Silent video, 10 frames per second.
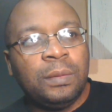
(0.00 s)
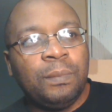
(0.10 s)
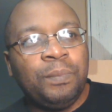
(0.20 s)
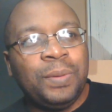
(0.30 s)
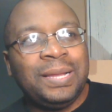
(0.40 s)

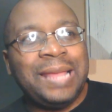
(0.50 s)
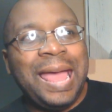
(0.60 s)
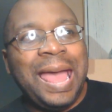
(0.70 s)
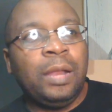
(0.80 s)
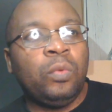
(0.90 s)
but
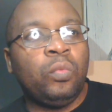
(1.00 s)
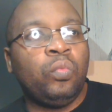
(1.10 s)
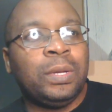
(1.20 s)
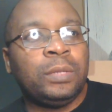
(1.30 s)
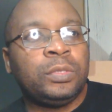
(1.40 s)
I don't
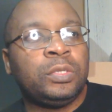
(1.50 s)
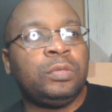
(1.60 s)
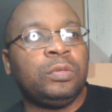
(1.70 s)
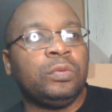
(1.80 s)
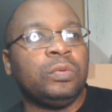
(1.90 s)
want
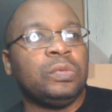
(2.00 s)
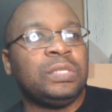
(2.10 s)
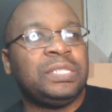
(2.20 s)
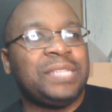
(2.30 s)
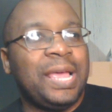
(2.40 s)
to
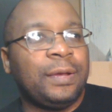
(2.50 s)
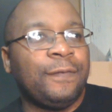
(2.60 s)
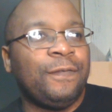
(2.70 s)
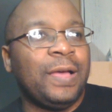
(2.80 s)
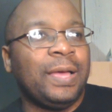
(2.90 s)

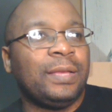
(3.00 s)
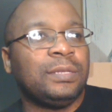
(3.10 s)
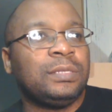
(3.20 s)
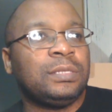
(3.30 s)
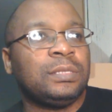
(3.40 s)

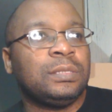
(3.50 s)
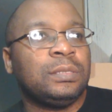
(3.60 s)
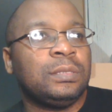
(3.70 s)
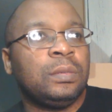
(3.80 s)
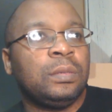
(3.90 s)
sacrifice
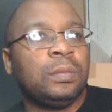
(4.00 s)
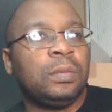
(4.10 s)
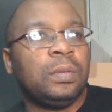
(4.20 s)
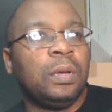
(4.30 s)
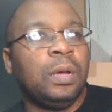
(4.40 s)

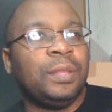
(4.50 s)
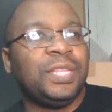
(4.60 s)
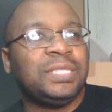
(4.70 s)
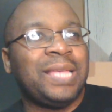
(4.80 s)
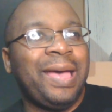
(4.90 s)
all the
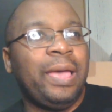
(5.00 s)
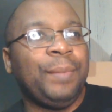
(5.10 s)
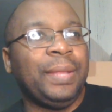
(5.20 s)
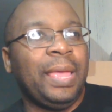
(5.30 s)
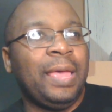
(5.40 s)
time
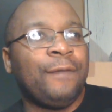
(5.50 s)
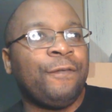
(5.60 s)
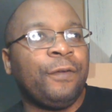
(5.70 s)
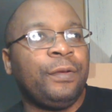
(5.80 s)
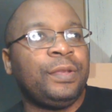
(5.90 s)
and
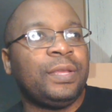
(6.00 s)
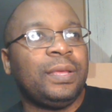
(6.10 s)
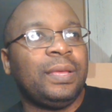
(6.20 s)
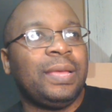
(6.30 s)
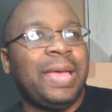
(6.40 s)
effort
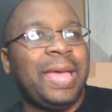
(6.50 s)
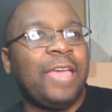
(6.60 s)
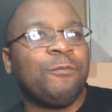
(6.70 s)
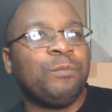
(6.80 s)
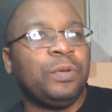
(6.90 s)
I
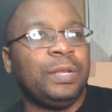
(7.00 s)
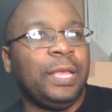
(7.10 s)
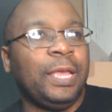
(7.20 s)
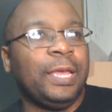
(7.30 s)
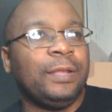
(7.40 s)
have put
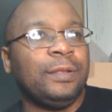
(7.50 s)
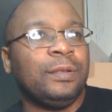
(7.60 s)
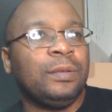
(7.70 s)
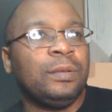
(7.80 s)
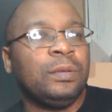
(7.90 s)
in
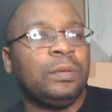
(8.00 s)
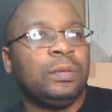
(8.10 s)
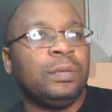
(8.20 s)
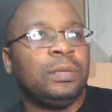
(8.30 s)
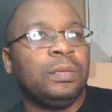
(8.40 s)

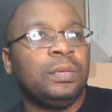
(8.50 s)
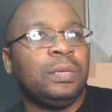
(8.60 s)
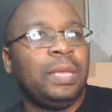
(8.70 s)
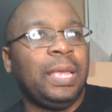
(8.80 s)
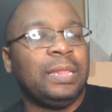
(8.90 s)

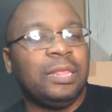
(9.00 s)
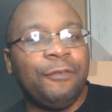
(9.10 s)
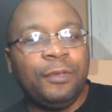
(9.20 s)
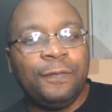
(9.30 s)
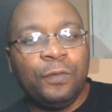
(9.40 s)
in
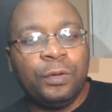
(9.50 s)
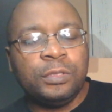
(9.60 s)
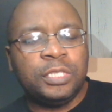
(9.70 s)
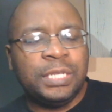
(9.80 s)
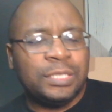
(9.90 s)
living for
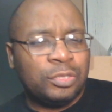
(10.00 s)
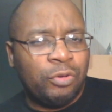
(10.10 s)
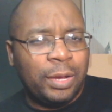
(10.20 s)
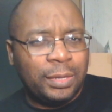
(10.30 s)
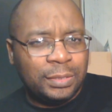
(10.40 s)
Jesus
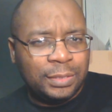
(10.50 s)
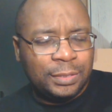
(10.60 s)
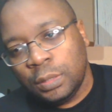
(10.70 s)
Christ.